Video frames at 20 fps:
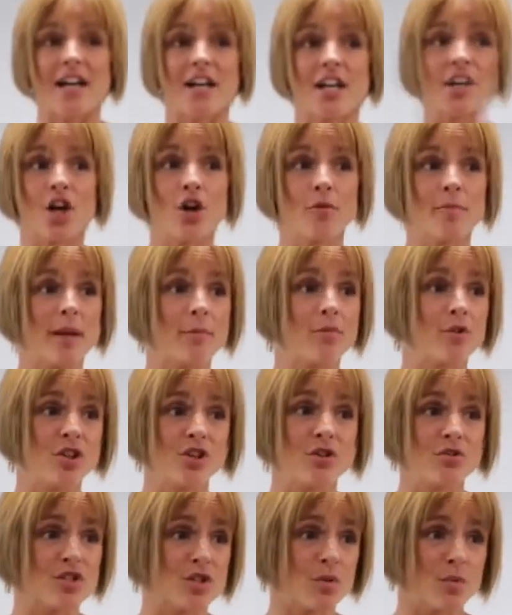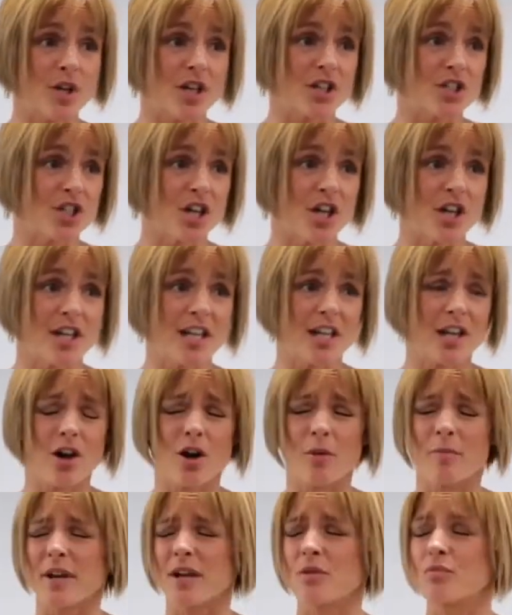And I know people use the word journey a
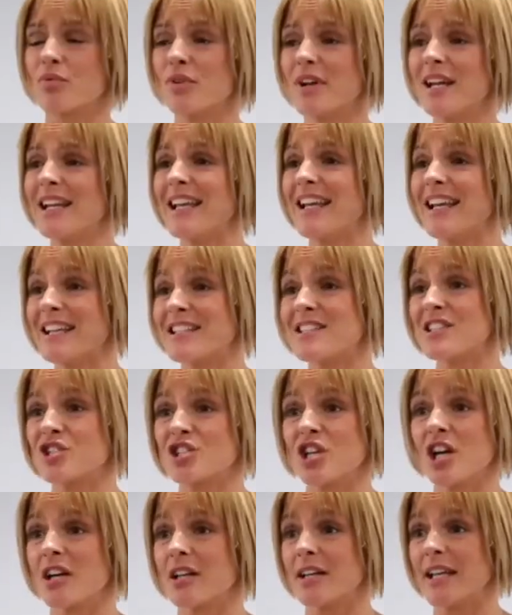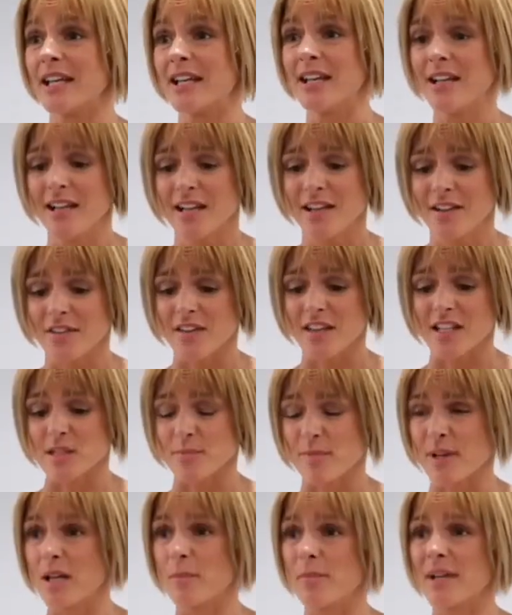lot, but it really is a journey. There's
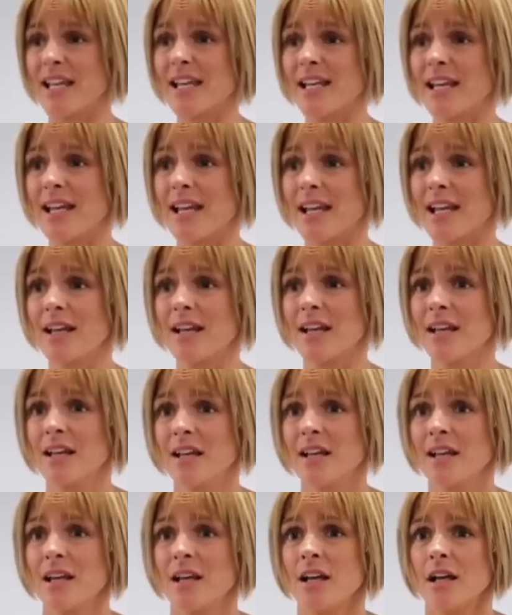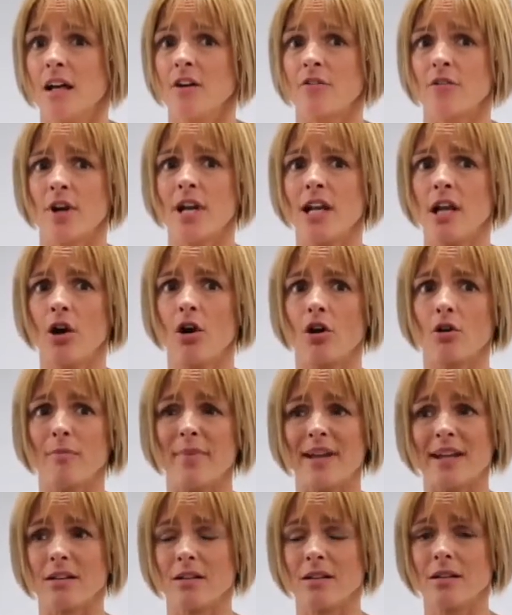been a beginning, a very long
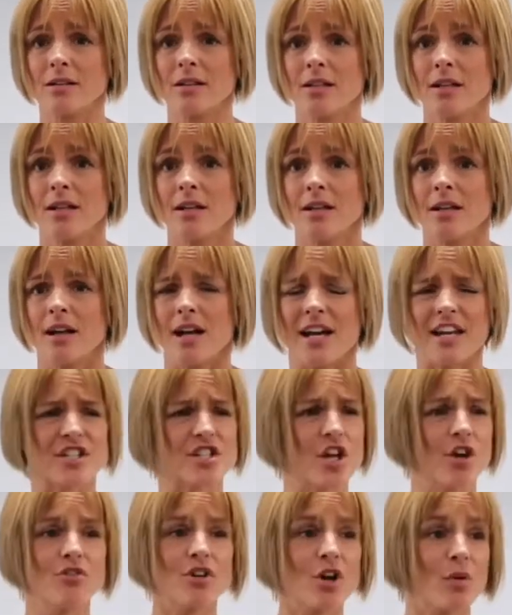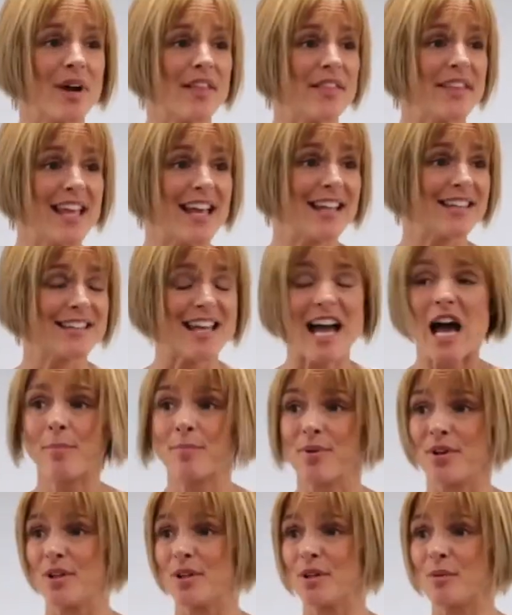middle, and I don't know when the end
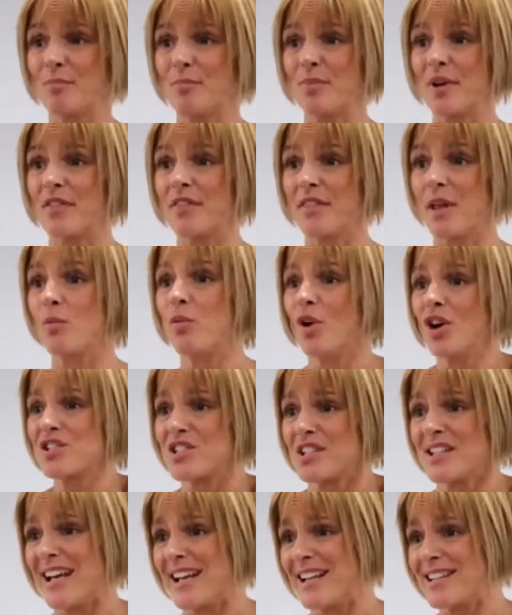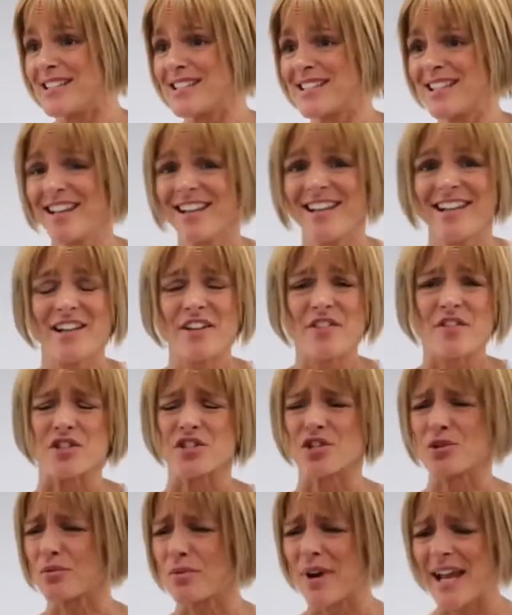happened, but there was an end. The
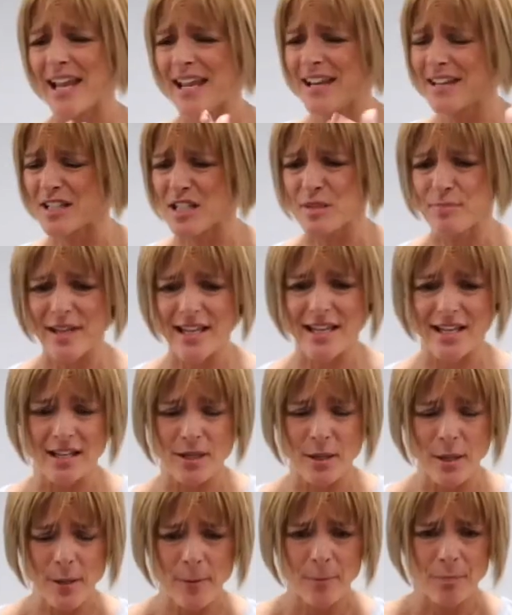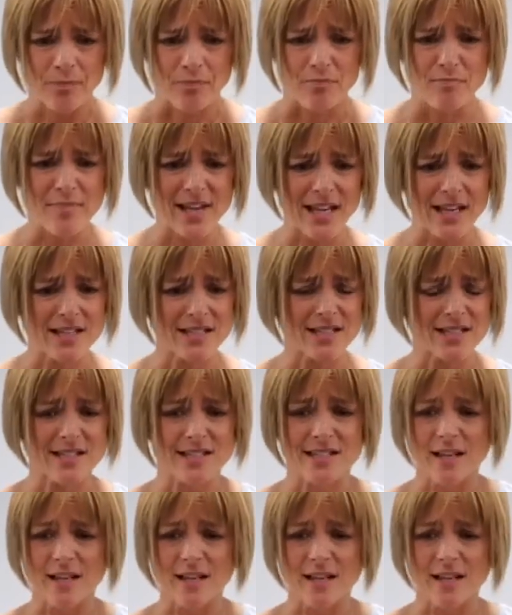terrain has been mixed.